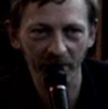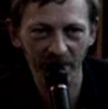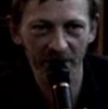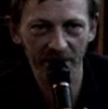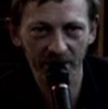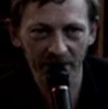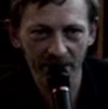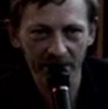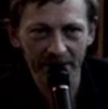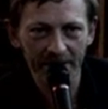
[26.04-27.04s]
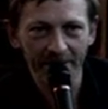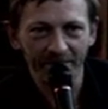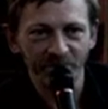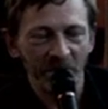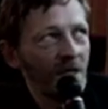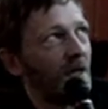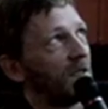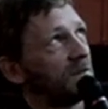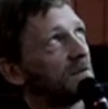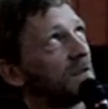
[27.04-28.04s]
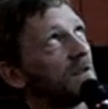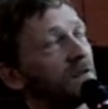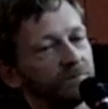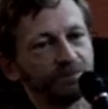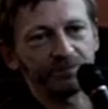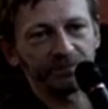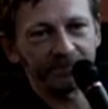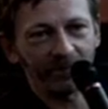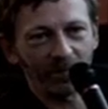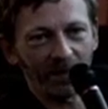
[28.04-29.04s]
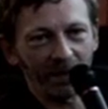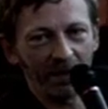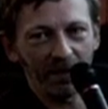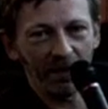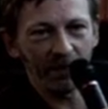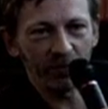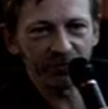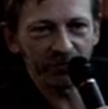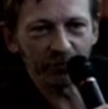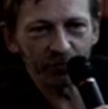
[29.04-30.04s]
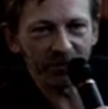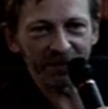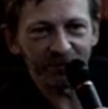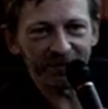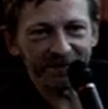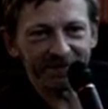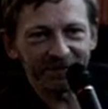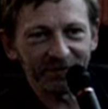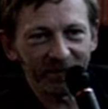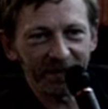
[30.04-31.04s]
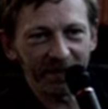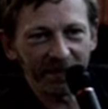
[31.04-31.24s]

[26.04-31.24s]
Manet. And I wanted to connect with it. So